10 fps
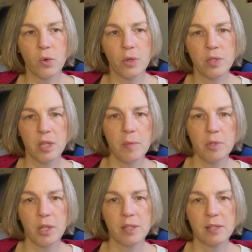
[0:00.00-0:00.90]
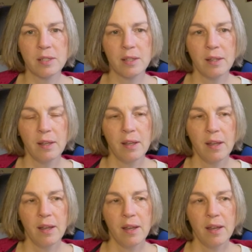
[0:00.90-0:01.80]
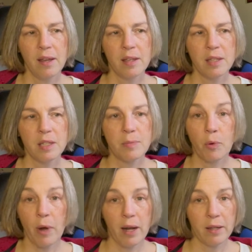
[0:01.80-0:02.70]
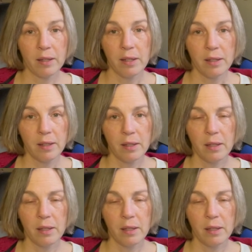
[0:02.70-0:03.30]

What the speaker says: or subjects sporadically.